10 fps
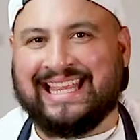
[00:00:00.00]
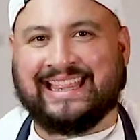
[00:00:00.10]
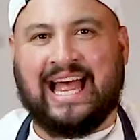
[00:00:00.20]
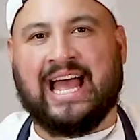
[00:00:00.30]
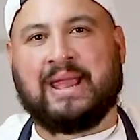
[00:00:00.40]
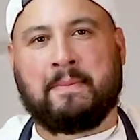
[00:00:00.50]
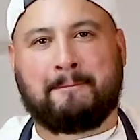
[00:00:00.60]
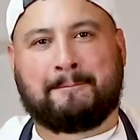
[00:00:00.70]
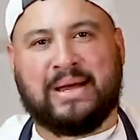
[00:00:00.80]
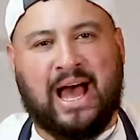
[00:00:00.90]
lime
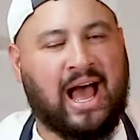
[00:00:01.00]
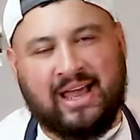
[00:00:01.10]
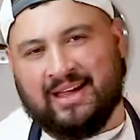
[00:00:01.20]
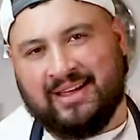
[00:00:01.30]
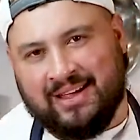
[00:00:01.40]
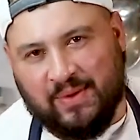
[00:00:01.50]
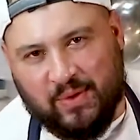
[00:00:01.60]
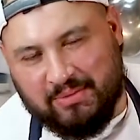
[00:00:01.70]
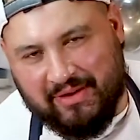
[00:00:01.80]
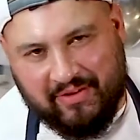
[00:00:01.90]
pie,
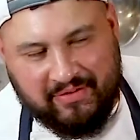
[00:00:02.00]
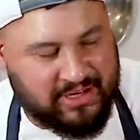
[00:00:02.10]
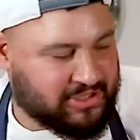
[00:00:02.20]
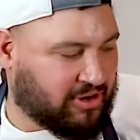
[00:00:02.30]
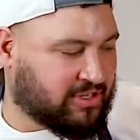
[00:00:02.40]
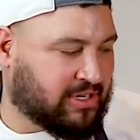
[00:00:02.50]
one of my favorite desserts.